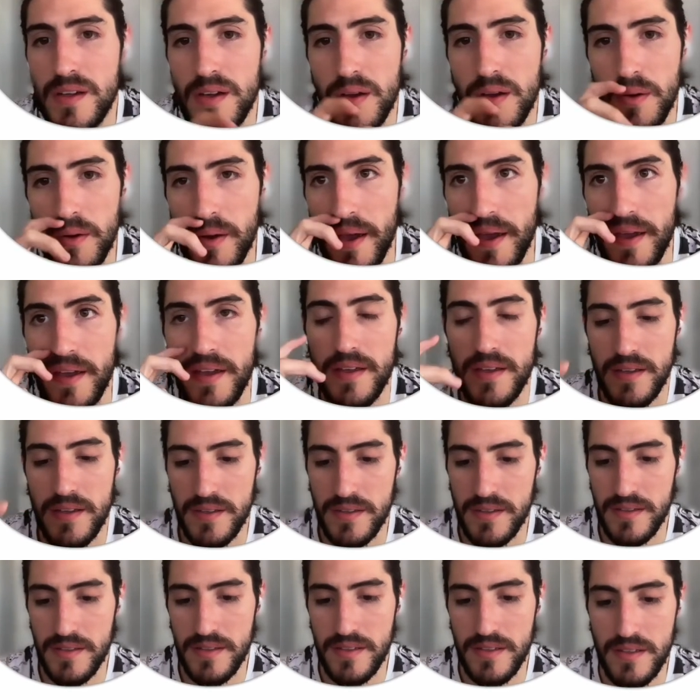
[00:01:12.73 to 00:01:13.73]
okay
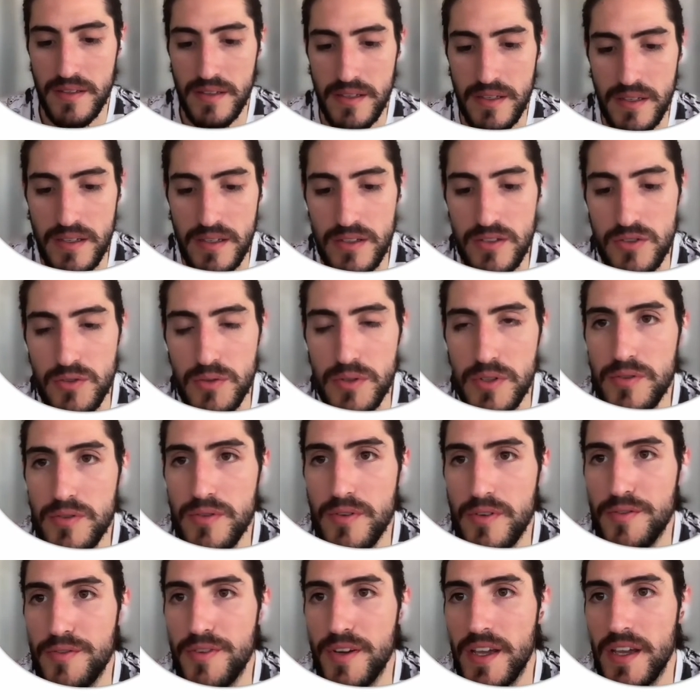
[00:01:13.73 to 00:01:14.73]
so we do
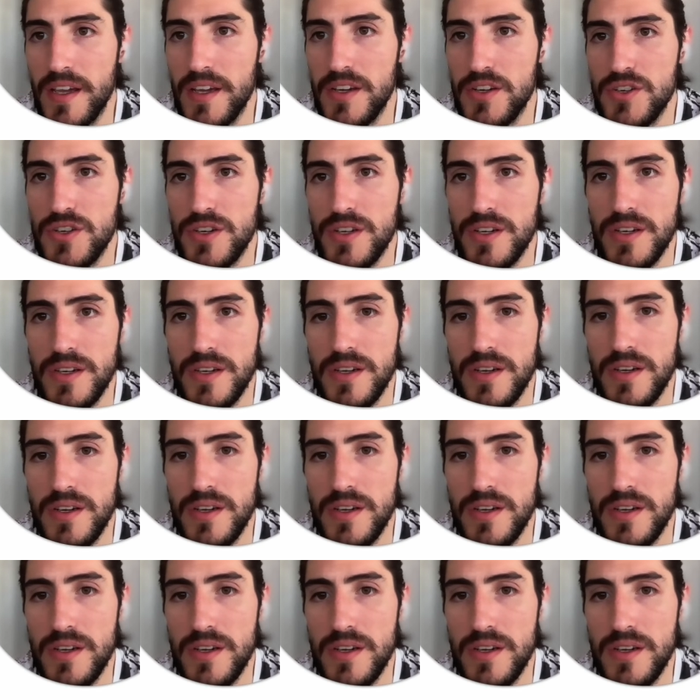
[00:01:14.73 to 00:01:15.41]
verification